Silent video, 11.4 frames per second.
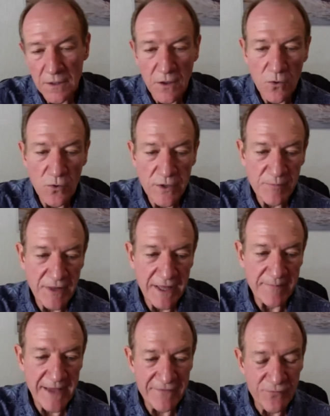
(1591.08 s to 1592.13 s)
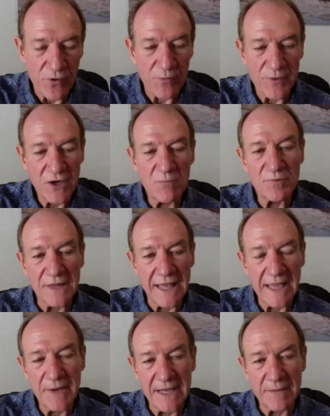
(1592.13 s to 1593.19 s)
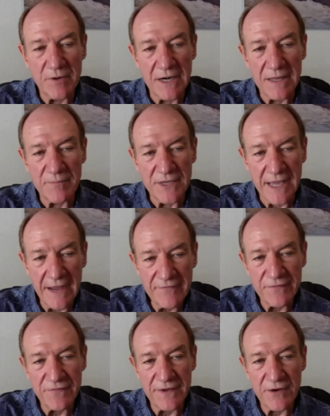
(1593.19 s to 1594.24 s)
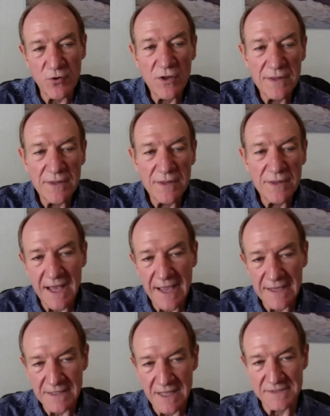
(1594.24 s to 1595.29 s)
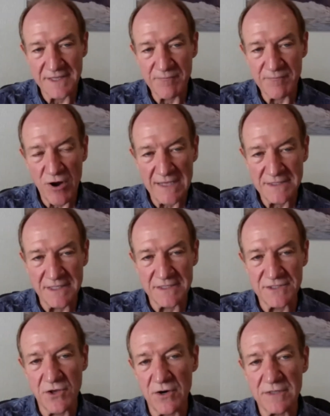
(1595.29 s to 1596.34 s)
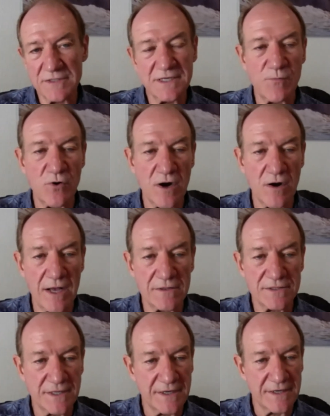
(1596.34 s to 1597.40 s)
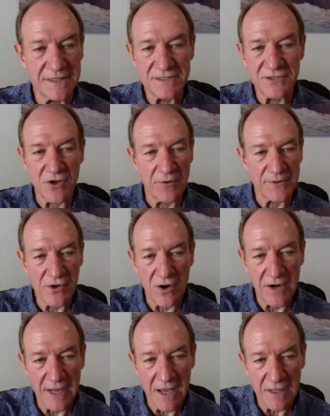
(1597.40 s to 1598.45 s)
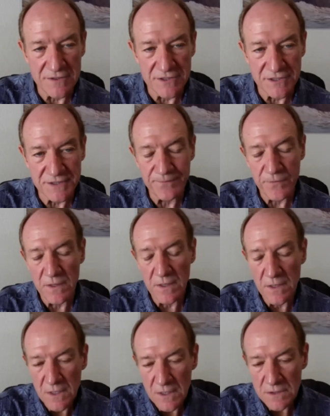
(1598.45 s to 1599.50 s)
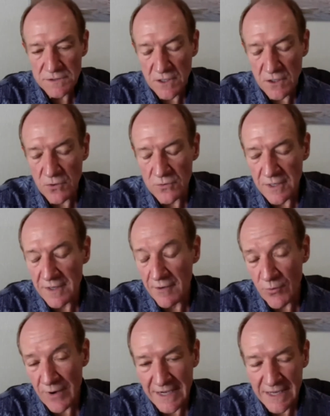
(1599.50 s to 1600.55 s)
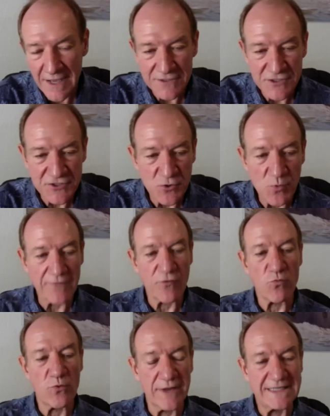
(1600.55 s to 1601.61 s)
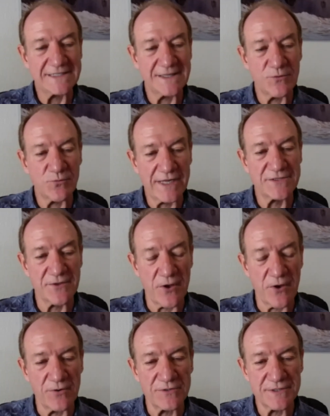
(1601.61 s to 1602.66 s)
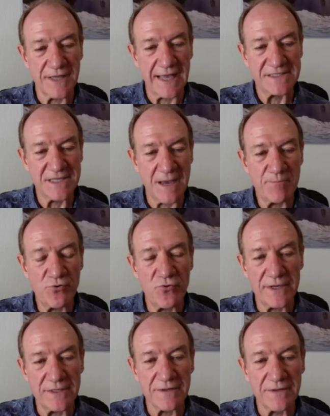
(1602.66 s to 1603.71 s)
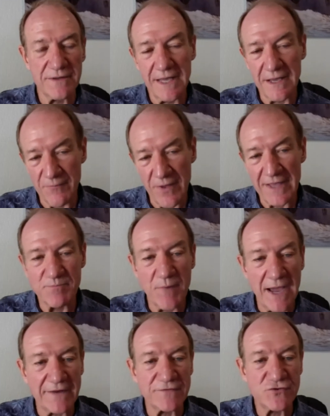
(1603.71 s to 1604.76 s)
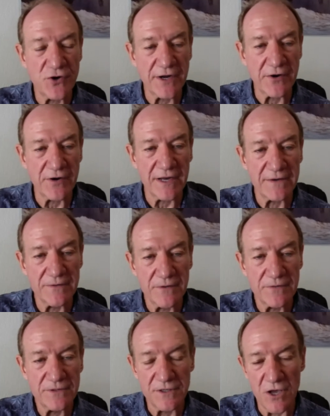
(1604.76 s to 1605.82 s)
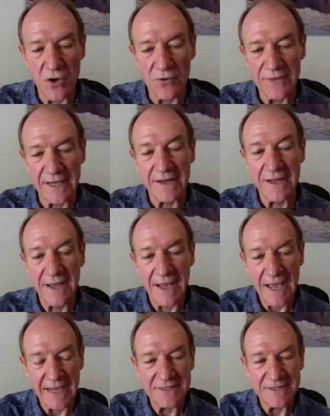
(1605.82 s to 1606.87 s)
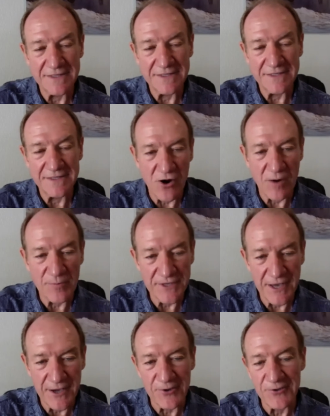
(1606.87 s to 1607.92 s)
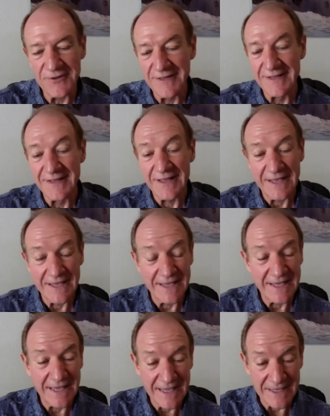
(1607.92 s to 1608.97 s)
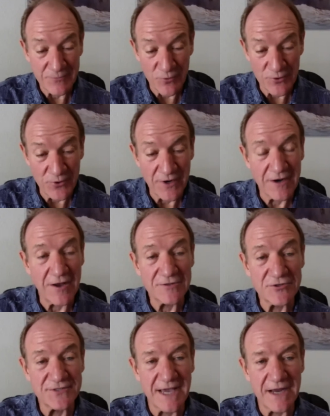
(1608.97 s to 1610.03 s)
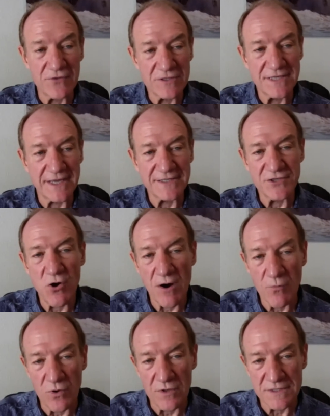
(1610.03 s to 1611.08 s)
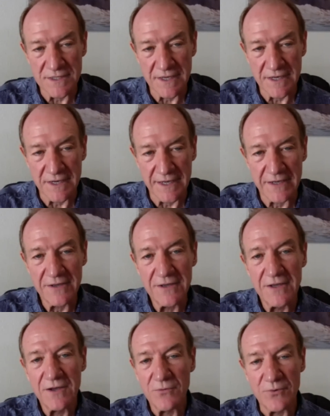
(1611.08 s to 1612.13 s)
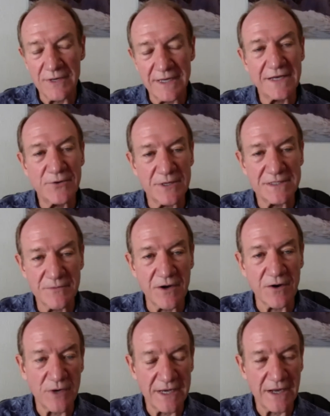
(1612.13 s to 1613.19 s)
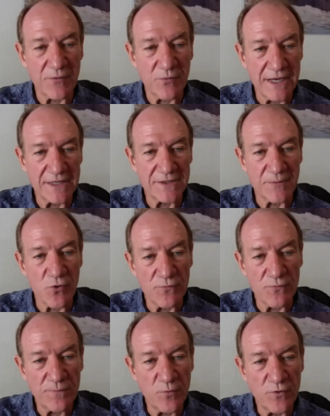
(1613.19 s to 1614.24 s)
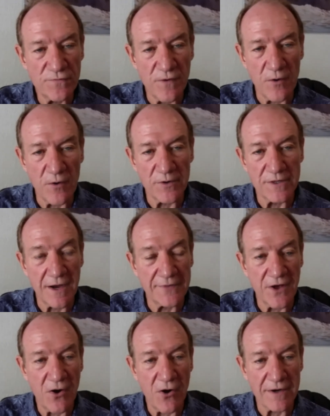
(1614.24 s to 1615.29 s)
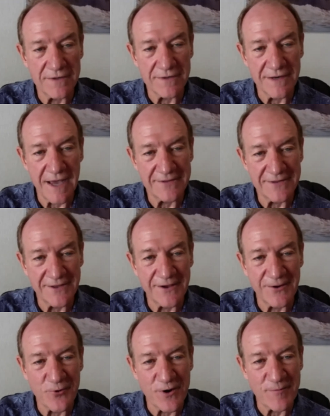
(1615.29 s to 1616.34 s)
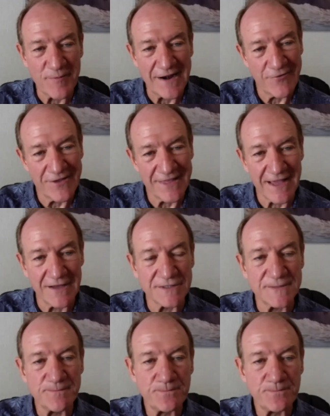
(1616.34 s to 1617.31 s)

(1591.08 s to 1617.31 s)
Who do you blame that for? Well, you don't blame anybody, but you have to figure that diagnostic process started somewhere else, and it didn't start with the cardiologist. So a radiologist, whoever reads those, at some point, it might have triggered it to know that, hey, this guy had carpal tunnel. We're doing an ultrasound. It looks like his heart wall is thickening. We need to, we need to move forward on the heart and not worry about everything else.